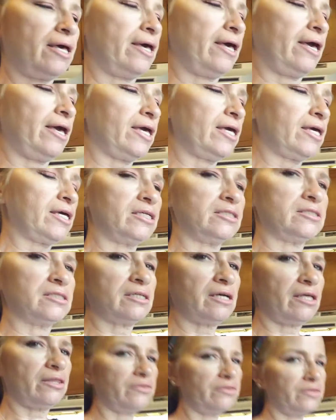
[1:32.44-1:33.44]
And
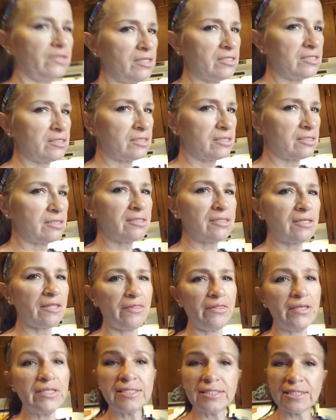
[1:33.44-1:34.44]
this is
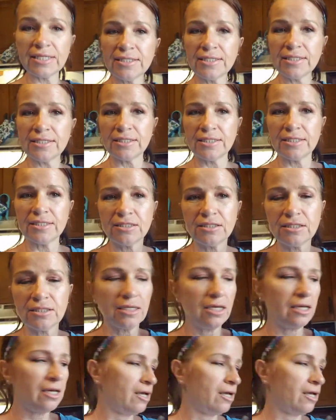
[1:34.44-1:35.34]
the seasonings.